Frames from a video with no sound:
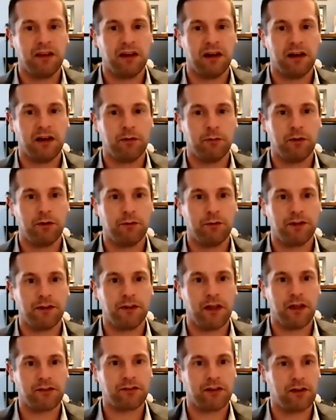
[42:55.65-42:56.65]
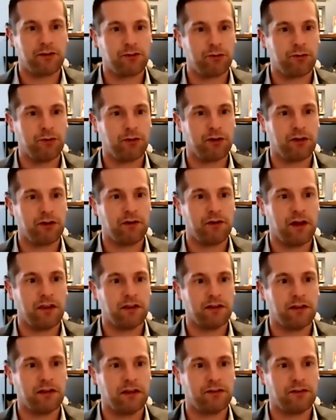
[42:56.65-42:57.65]
uh, within that schedule, you're going to
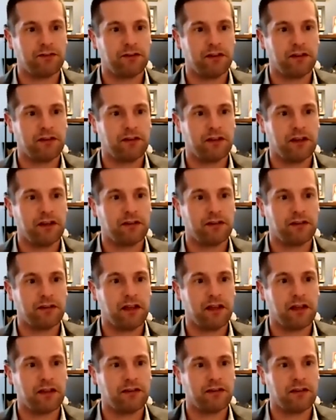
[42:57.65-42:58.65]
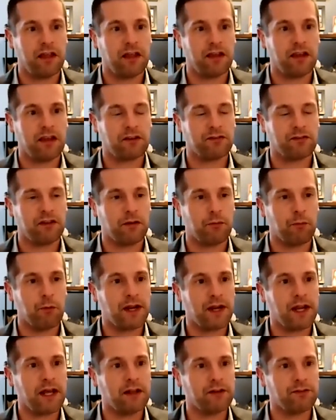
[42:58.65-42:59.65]
find the links to, to get to that, that next set of
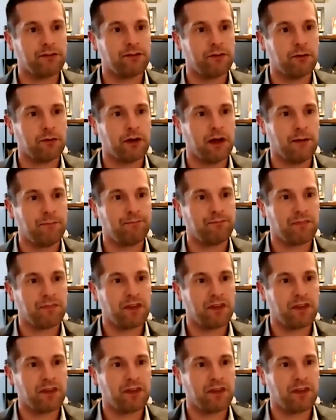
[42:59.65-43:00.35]
breakouts. Okay.